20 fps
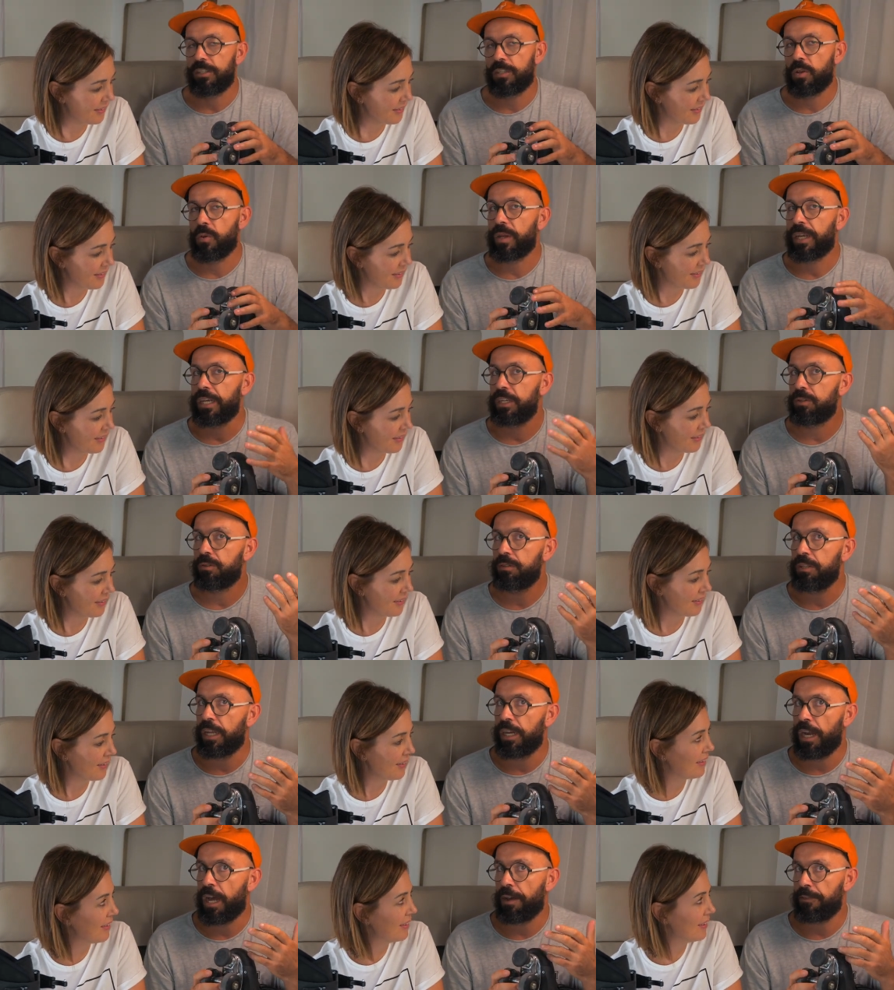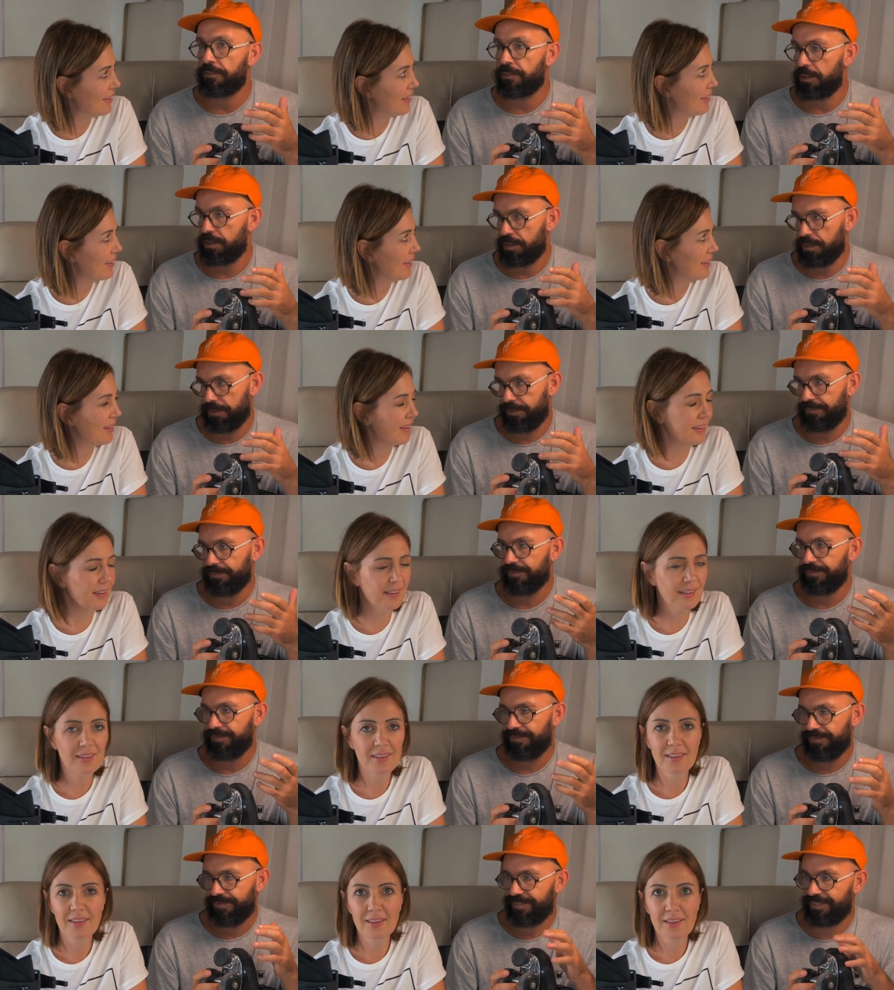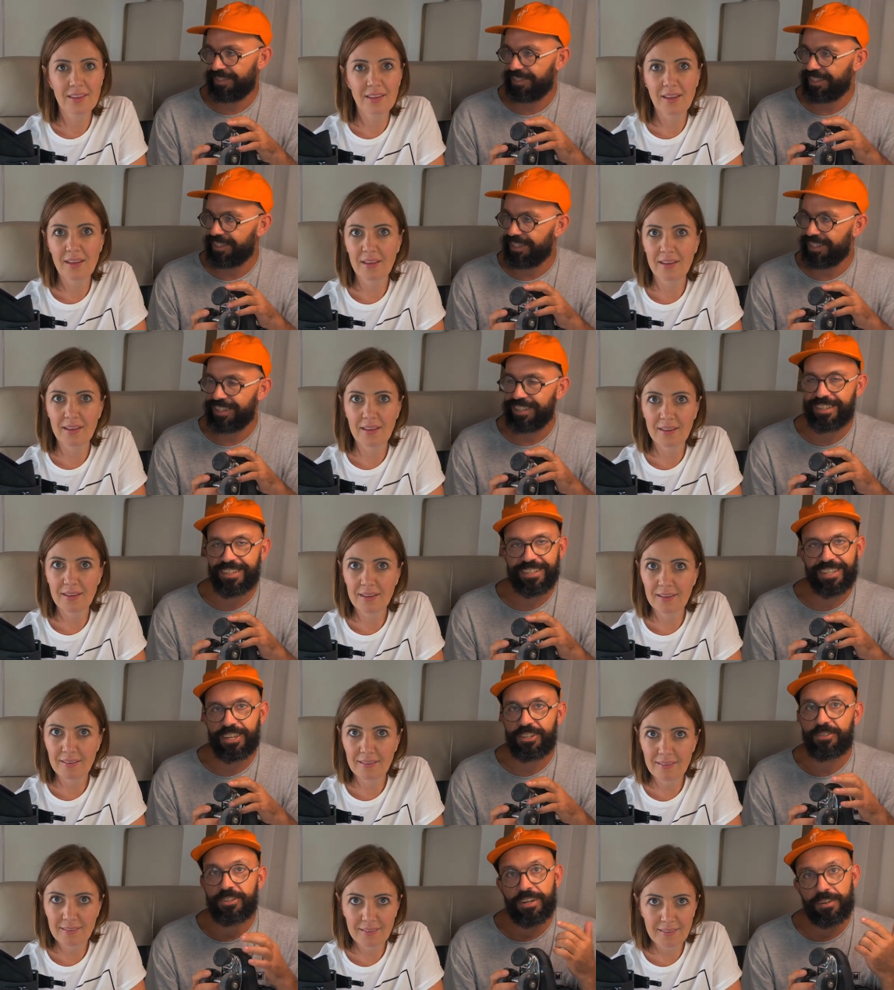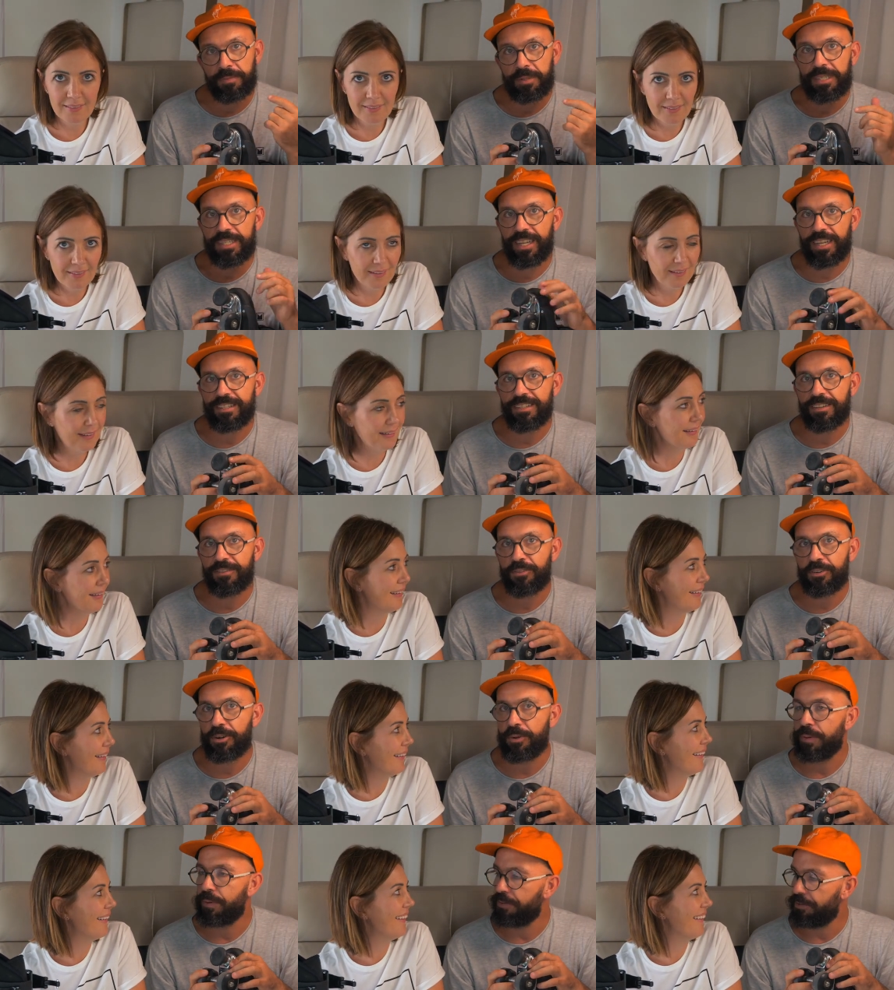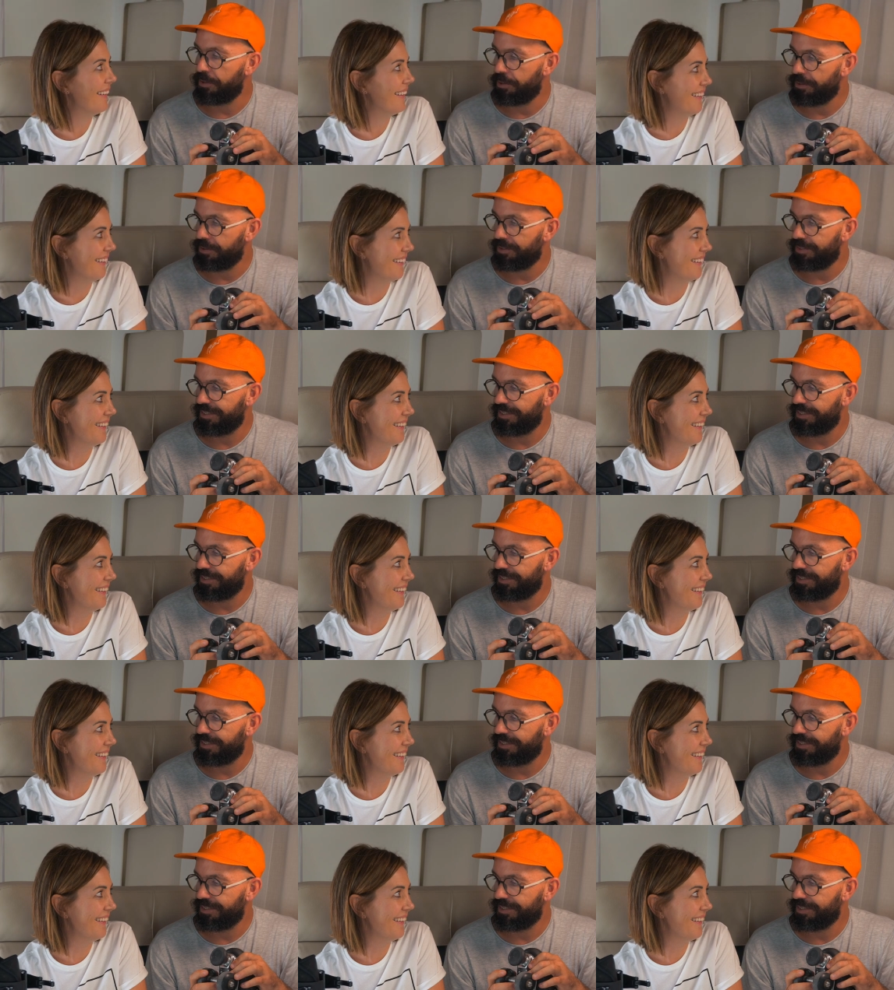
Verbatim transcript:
Speaker 1: so we can do that after it should have been tested for review